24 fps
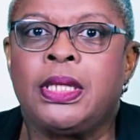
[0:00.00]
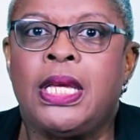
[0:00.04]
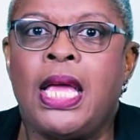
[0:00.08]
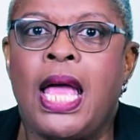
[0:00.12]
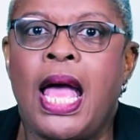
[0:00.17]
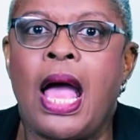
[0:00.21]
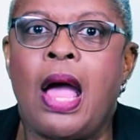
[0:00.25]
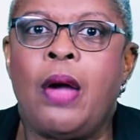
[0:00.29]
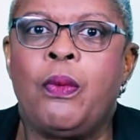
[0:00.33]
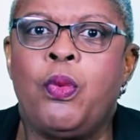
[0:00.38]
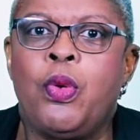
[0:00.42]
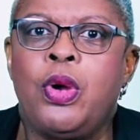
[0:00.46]

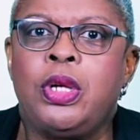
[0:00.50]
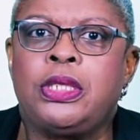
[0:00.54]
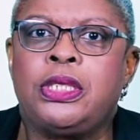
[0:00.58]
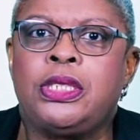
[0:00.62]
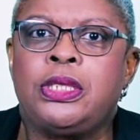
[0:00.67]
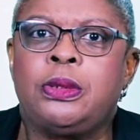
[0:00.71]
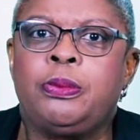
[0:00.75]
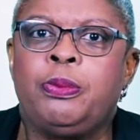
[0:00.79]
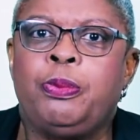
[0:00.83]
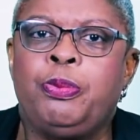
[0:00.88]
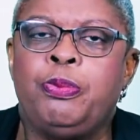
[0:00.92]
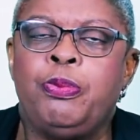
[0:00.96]
I want
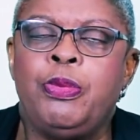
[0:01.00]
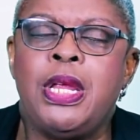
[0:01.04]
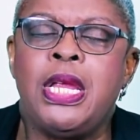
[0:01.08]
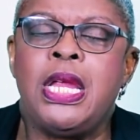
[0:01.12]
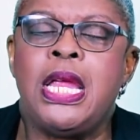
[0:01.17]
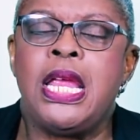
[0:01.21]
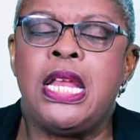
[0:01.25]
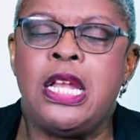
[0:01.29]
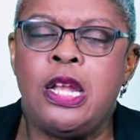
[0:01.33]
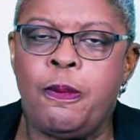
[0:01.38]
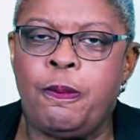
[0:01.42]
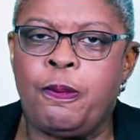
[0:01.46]
to
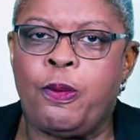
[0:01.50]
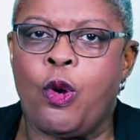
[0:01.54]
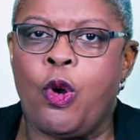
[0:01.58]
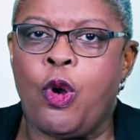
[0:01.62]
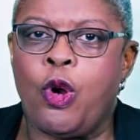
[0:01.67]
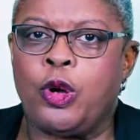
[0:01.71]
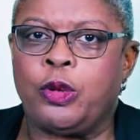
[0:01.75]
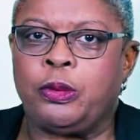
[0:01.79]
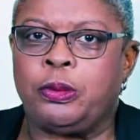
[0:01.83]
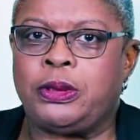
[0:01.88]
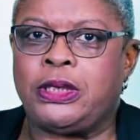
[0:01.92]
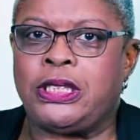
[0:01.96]
in the
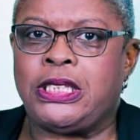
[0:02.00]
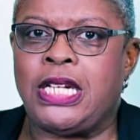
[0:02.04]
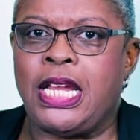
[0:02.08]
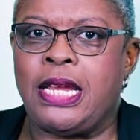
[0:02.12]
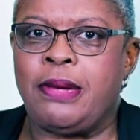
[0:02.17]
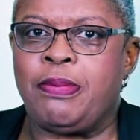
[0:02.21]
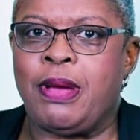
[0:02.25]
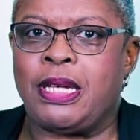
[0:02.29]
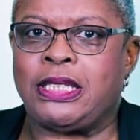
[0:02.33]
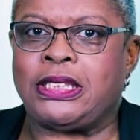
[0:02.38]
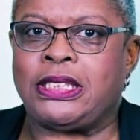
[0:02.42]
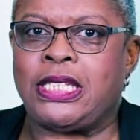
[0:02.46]
program today
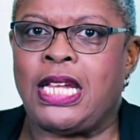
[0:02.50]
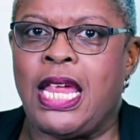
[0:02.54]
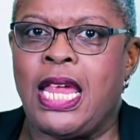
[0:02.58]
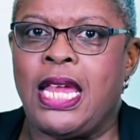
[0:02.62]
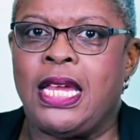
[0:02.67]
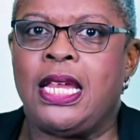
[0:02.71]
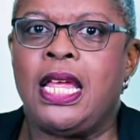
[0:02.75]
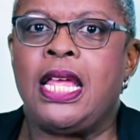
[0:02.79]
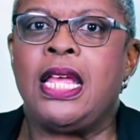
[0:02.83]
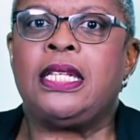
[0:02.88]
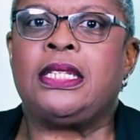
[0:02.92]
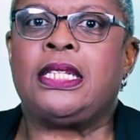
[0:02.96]
by
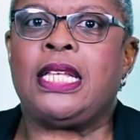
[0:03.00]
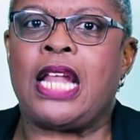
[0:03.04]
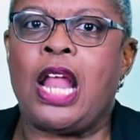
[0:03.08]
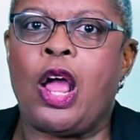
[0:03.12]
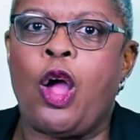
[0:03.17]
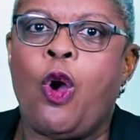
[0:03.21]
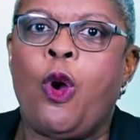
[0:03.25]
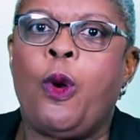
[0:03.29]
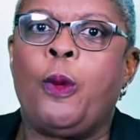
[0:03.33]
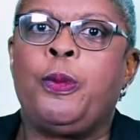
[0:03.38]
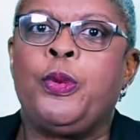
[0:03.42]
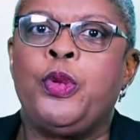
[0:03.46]
saying that I
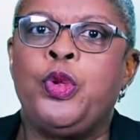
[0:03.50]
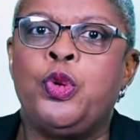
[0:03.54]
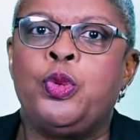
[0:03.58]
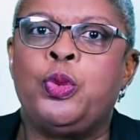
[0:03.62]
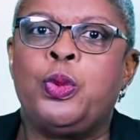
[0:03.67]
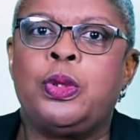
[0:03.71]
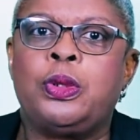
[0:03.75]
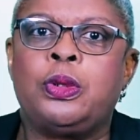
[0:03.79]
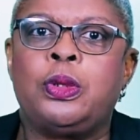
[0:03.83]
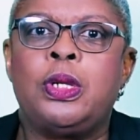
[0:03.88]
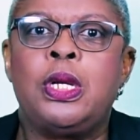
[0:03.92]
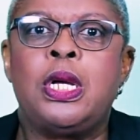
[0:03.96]
hope you
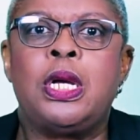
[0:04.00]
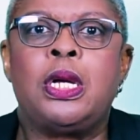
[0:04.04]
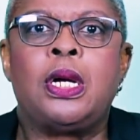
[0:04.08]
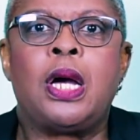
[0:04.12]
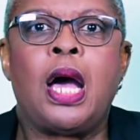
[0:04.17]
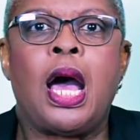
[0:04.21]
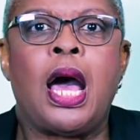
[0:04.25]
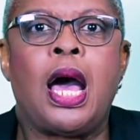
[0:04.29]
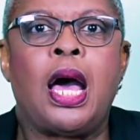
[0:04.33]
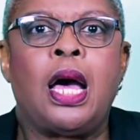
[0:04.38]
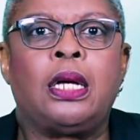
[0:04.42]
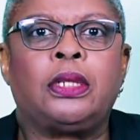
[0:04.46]
will
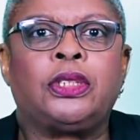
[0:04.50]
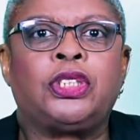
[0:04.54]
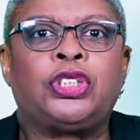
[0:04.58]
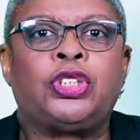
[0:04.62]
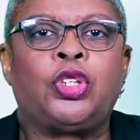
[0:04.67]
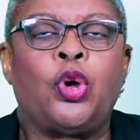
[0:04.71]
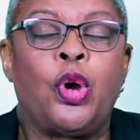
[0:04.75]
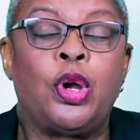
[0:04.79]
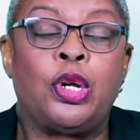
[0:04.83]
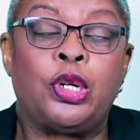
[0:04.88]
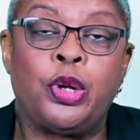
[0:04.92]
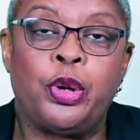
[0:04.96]

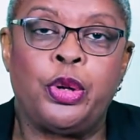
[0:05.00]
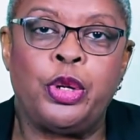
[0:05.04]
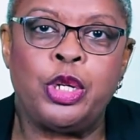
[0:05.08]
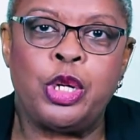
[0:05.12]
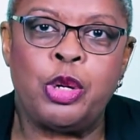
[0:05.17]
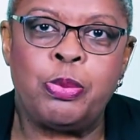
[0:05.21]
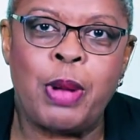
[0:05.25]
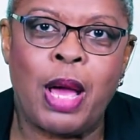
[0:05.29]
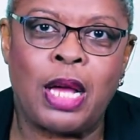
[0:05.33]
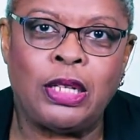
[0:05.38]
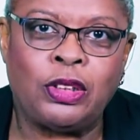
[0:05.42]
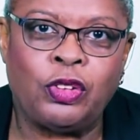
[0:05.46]
start learning
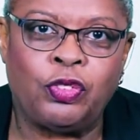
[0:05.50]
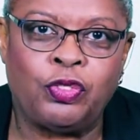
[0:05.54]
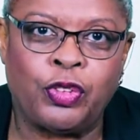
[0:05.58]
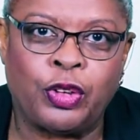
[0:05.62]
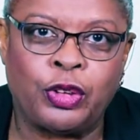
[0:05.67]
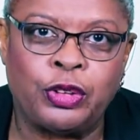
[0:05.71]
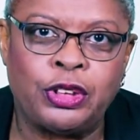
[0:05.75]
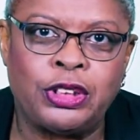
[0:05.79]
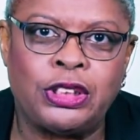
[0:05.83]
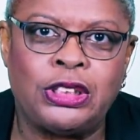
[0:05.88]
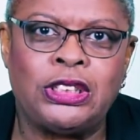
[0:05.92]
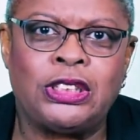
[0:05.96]
about
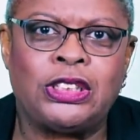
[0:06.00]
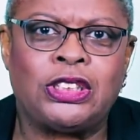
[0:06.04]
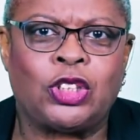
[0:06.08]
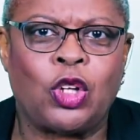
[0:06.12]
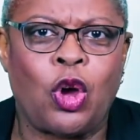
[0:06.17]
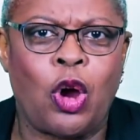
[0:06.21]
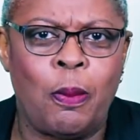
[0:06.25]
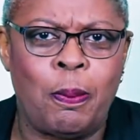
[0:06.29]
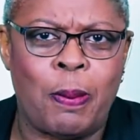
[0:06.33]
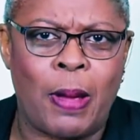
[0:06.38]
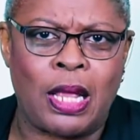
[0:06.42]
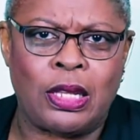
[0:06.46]
diversity.
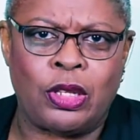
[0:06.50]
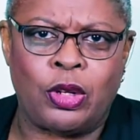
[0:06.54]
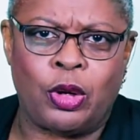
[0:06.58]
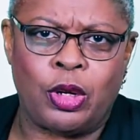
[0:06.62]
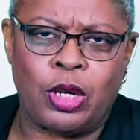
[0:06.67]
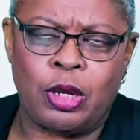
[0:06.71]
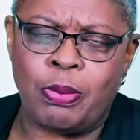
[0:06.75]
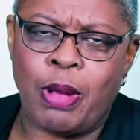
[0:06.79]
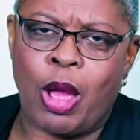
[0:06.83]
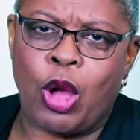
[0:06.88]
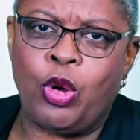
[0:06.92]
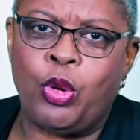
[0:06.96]
Start by learning
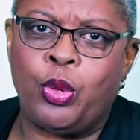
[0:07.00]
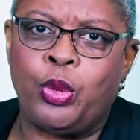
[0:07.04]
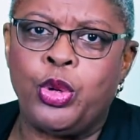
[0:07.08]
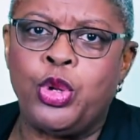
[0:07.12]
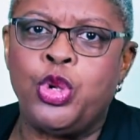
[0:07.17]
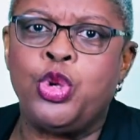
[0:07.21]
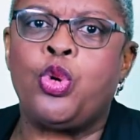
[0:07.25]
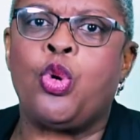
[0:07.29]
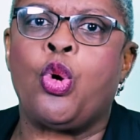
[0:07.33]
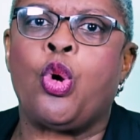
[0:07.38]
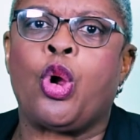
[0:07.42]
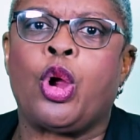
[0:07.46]
about who
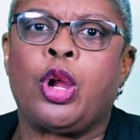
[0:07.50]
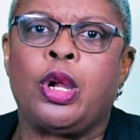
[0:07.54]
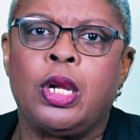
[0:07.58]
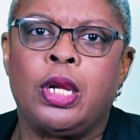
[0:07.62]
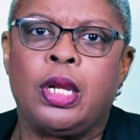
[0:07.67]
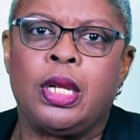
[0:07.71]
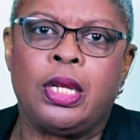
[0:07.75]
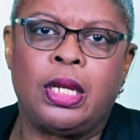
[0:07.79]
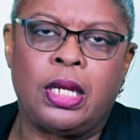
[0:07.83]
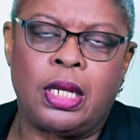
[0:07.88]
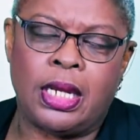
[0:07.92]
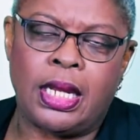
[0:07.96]
you are
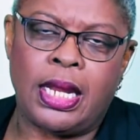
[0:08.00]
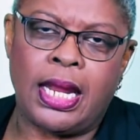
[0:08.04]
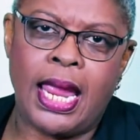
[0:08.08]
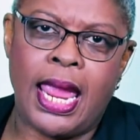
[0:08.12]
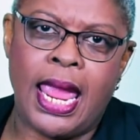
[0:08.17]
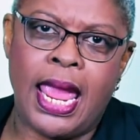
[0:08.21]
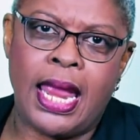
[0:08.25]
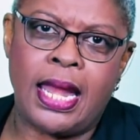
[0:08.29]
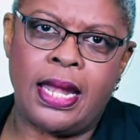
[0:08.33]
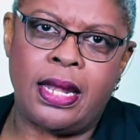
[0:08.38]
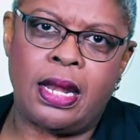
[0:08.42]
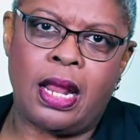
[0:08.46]

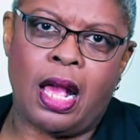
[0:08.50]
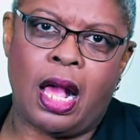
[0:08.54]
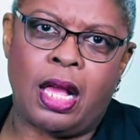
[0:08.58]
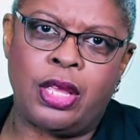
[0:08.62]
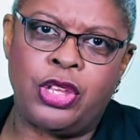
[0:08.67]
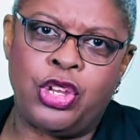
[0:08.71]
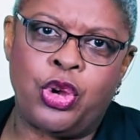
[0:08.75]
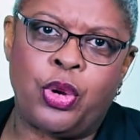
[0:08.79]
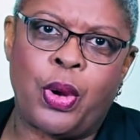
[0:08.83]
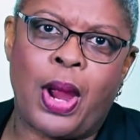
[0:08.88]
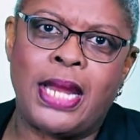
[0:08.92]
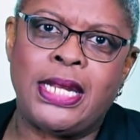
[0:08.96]
and
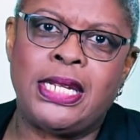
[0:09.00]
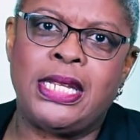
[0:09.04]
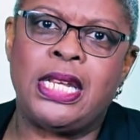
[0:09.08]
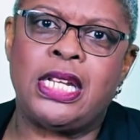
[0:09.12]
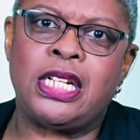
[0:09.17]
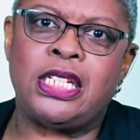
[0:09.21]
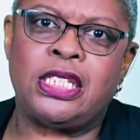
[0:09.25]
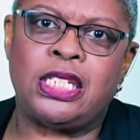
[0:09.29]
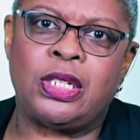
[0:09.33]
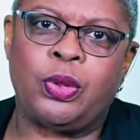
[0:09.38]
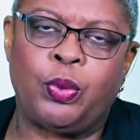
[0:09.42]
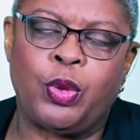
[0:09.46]
your
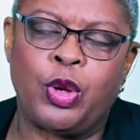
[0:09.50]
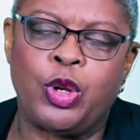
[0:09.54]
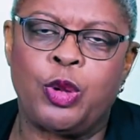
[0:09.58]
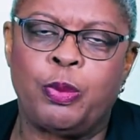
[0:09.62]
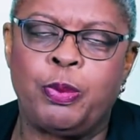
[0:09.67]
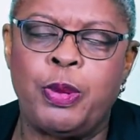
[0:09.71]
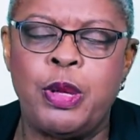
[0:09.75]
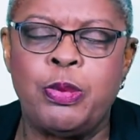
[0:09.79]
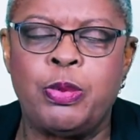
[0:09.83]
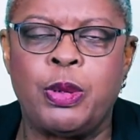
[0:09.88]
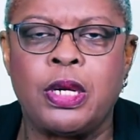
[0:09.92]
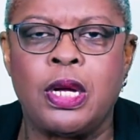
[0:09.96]
identity and where your
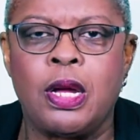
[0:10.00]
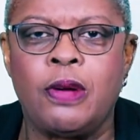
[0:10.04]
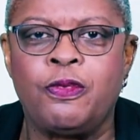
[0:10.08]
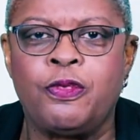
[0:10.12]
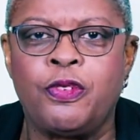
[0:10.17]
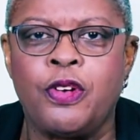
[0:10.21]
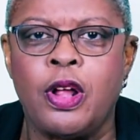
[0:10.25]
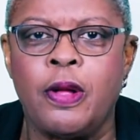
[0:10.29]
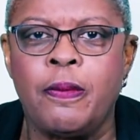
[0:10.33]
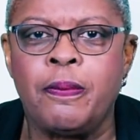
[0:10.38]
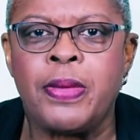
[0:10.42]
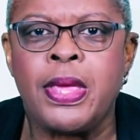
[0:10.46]
people come
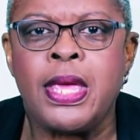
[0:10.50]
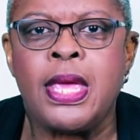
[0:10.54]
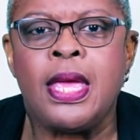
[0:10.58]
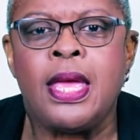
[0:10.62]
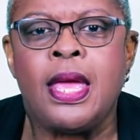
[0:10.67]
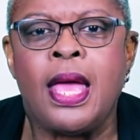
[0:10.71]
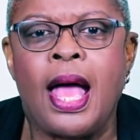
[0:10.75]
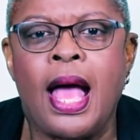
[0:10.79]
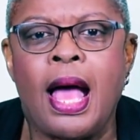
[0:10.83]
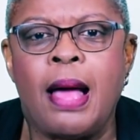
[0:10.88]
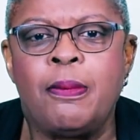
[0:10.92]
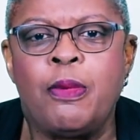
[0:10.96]
from.
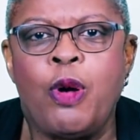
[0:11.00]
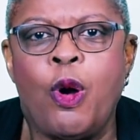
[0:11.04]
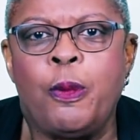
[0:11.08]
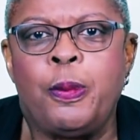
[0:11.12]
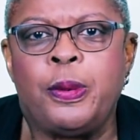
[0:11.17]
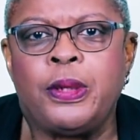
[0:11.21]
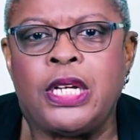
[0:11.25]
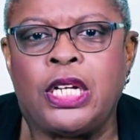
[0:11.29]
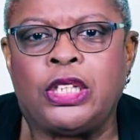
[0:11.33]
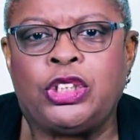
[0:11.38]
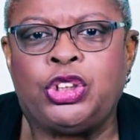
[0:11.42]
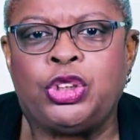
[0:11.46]
I'm hoping
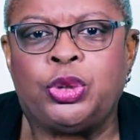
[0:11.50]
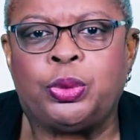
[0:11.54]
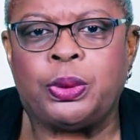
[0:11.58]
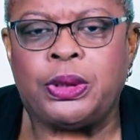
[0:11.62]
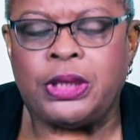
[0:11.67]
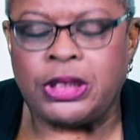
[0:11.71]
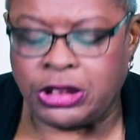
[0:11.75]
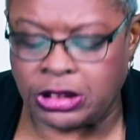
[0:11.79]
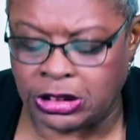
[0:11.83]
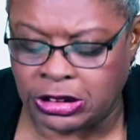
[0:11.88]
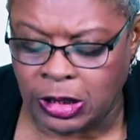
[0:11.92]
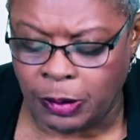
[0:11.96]
that you will
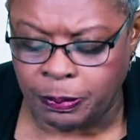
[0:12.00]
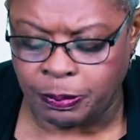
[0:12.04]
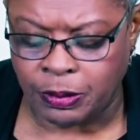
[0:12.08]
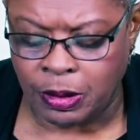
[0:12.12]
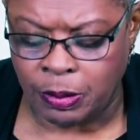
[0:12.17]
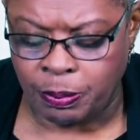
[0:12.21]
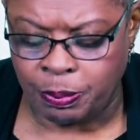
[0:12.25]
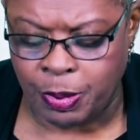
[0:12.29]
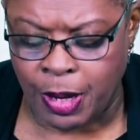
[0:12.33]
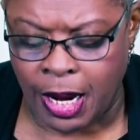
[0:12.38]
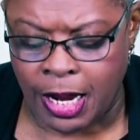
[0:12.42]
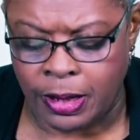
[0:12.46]
accept
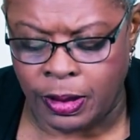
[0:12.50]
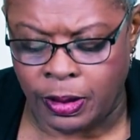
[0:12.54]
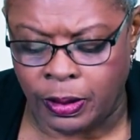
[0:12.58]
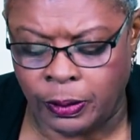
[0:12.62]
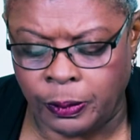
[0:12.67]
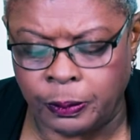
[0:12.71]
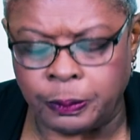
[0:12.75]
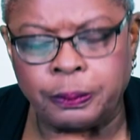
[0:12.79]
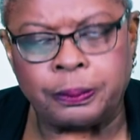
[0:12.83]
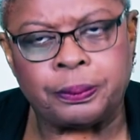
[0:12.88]
it better.